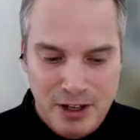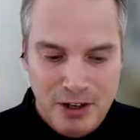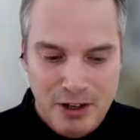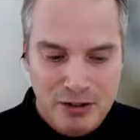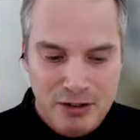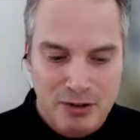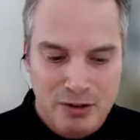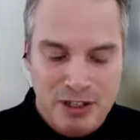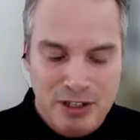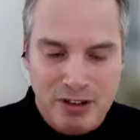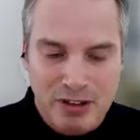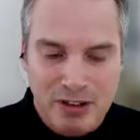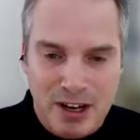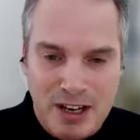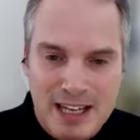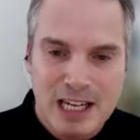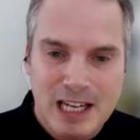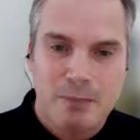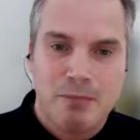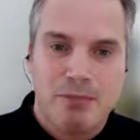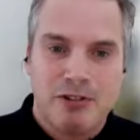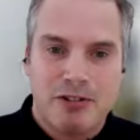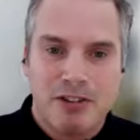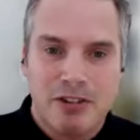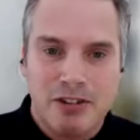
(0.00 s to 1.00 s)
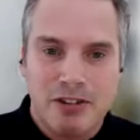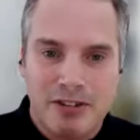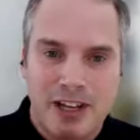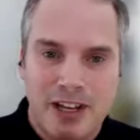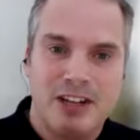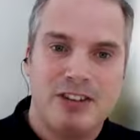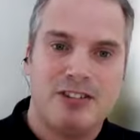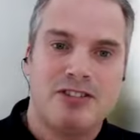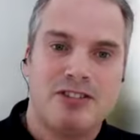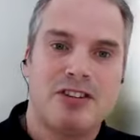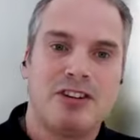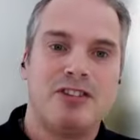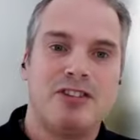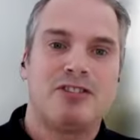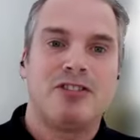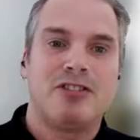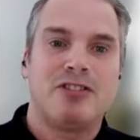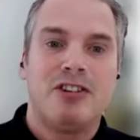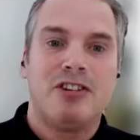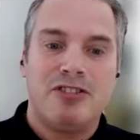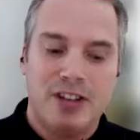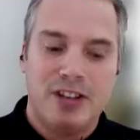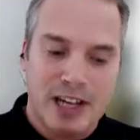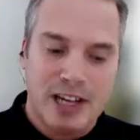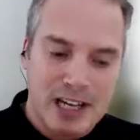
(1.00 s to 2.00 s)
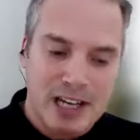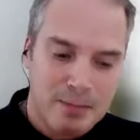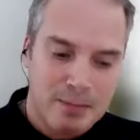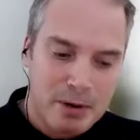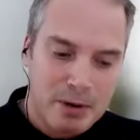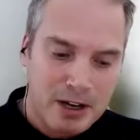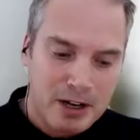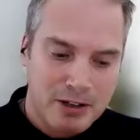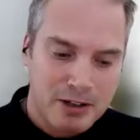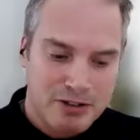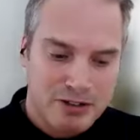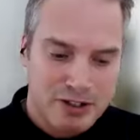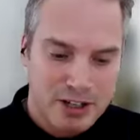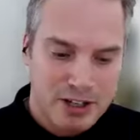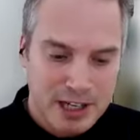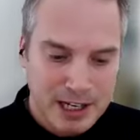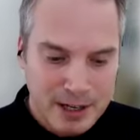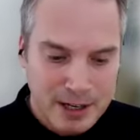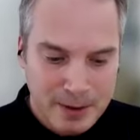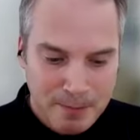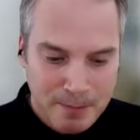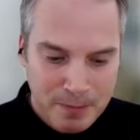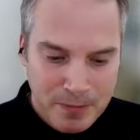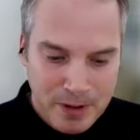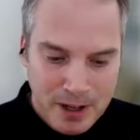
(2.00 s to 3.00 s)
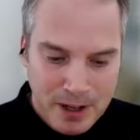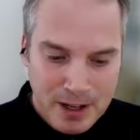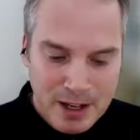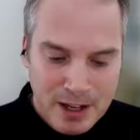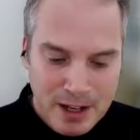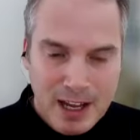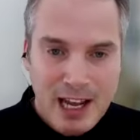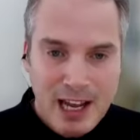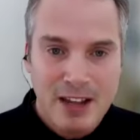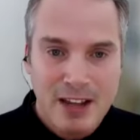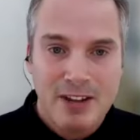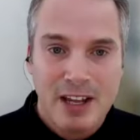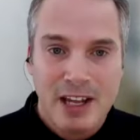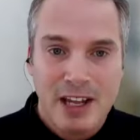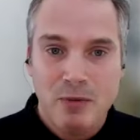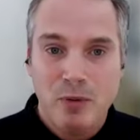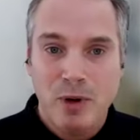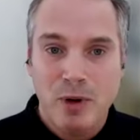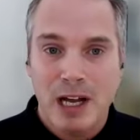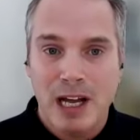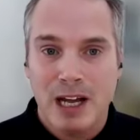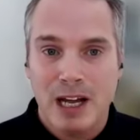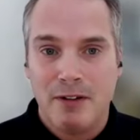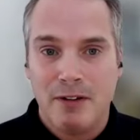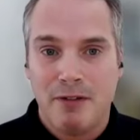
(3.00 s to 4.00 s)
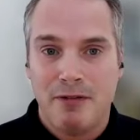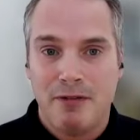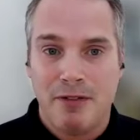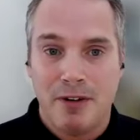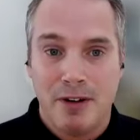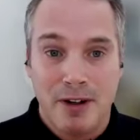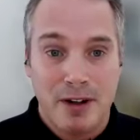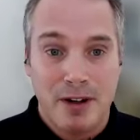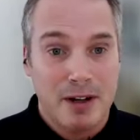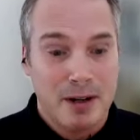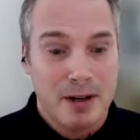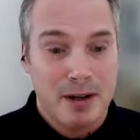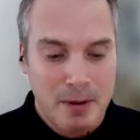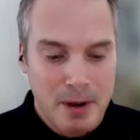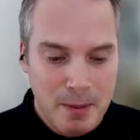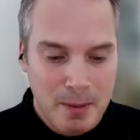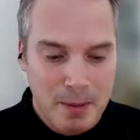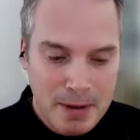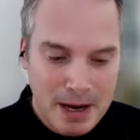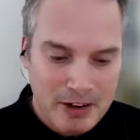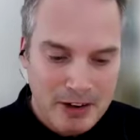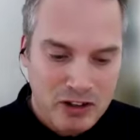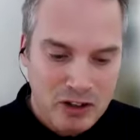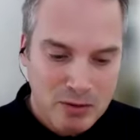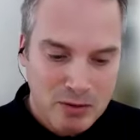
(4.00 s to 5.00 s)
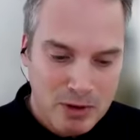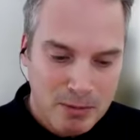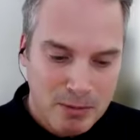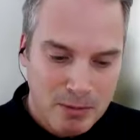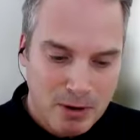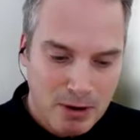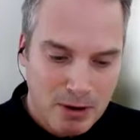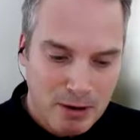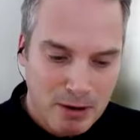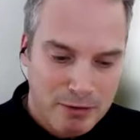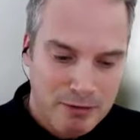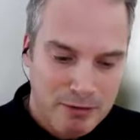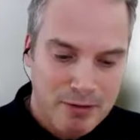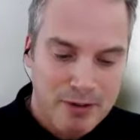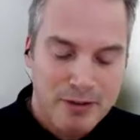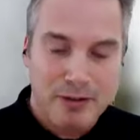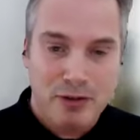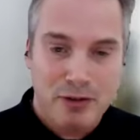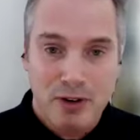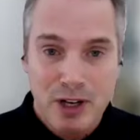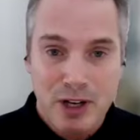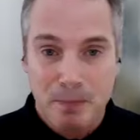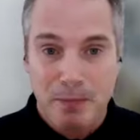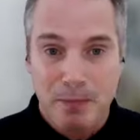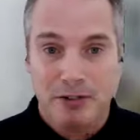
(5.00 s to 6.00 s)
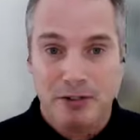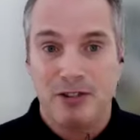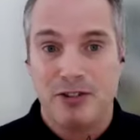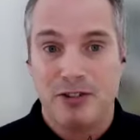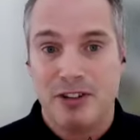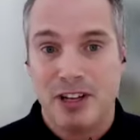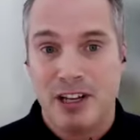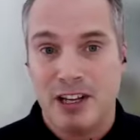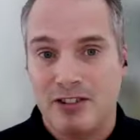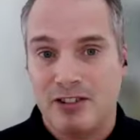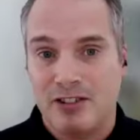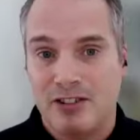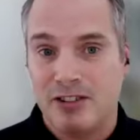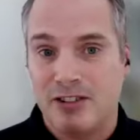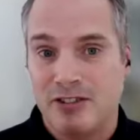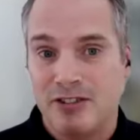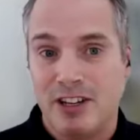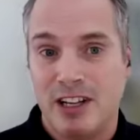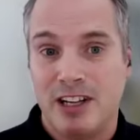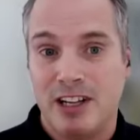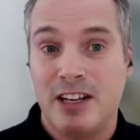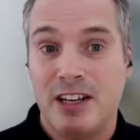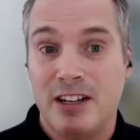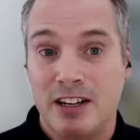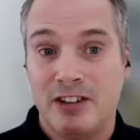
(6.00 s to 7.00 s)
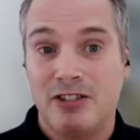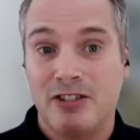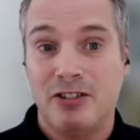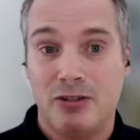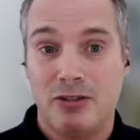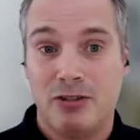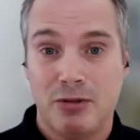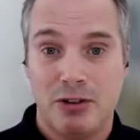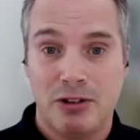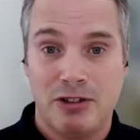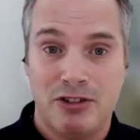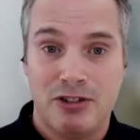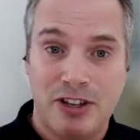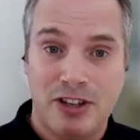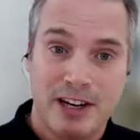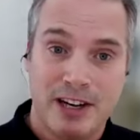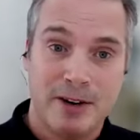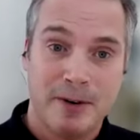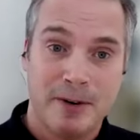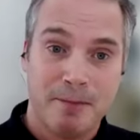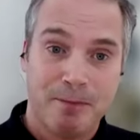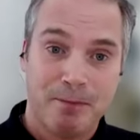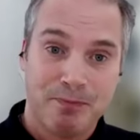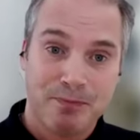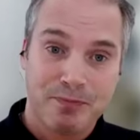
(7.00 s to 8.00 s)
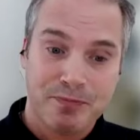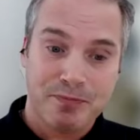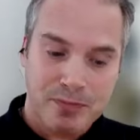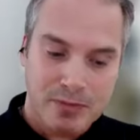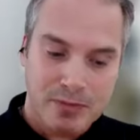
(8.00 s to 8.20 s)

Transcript: So these are linked presentations, chair by chair, and then we have a maximum of 3 presentations in addition to the chair.